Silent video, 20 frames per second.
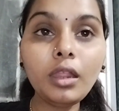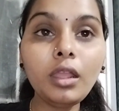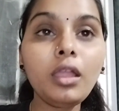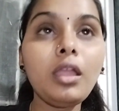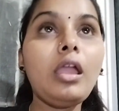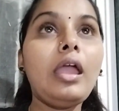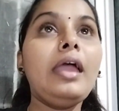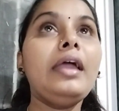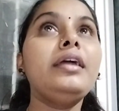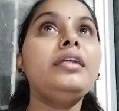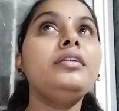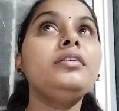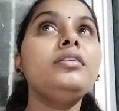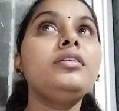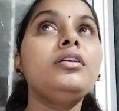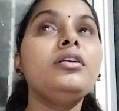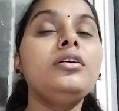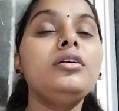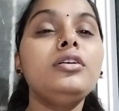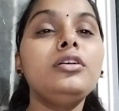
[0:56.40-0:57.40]
and
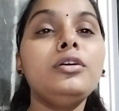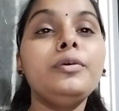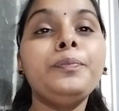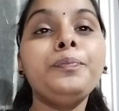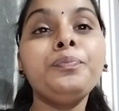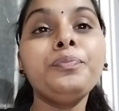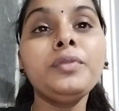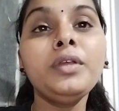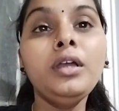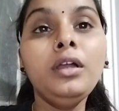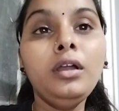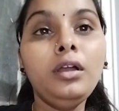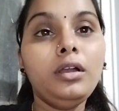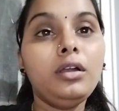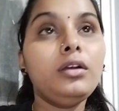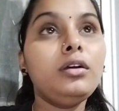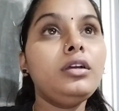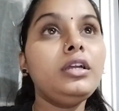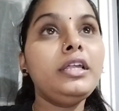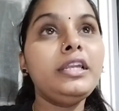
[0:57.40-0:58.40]

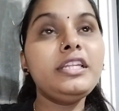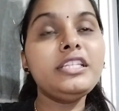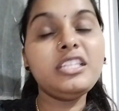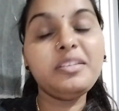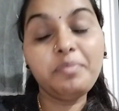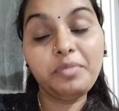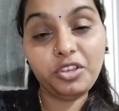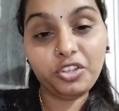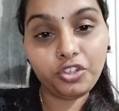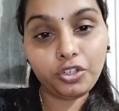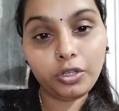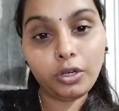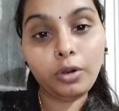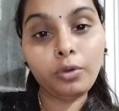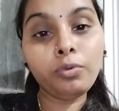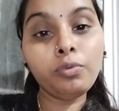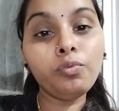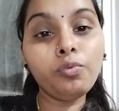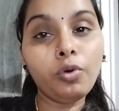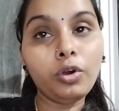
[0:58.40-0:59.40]
it is a mixture
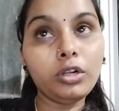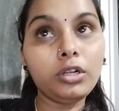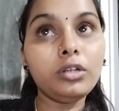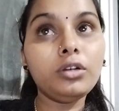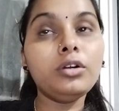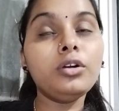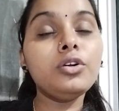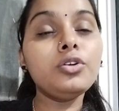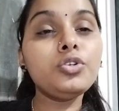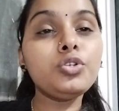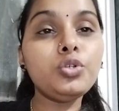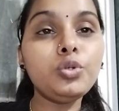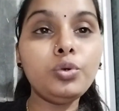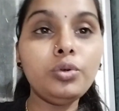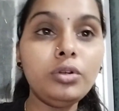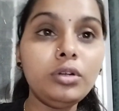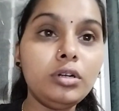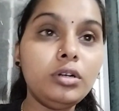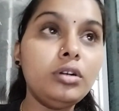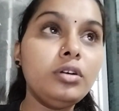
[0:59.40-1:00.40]
of water,
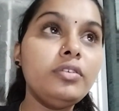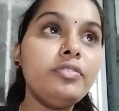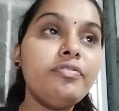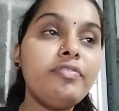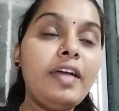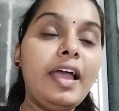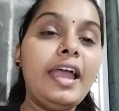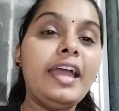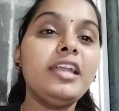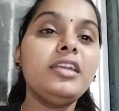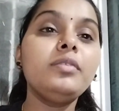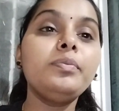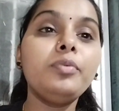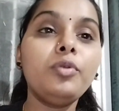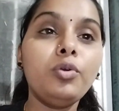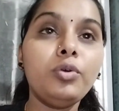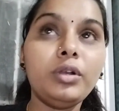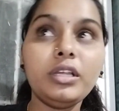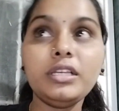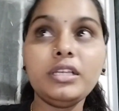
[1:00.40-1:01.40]
sugar, fat,
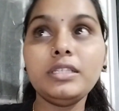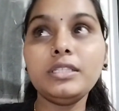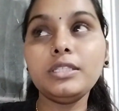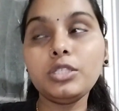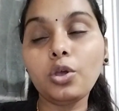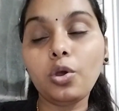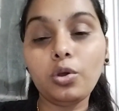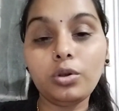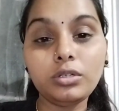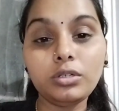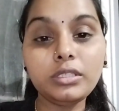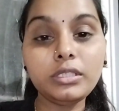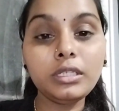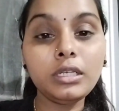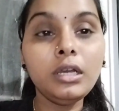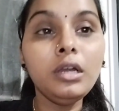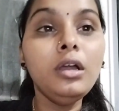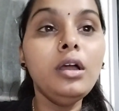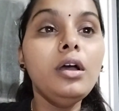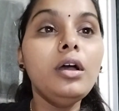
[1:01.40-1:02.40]
protein, salts.
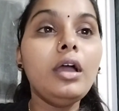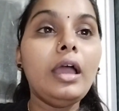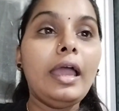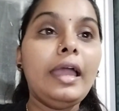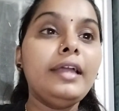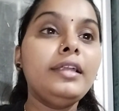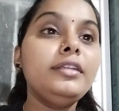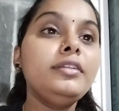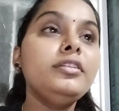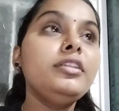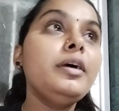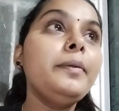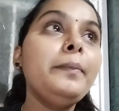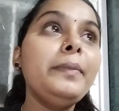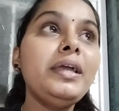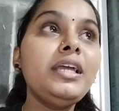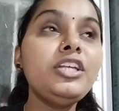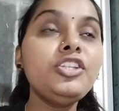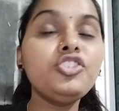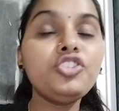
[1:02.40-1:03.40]
And the
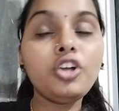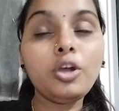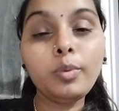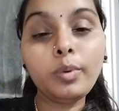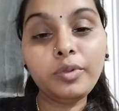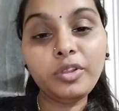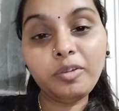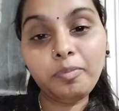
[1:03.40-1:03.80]
main job of the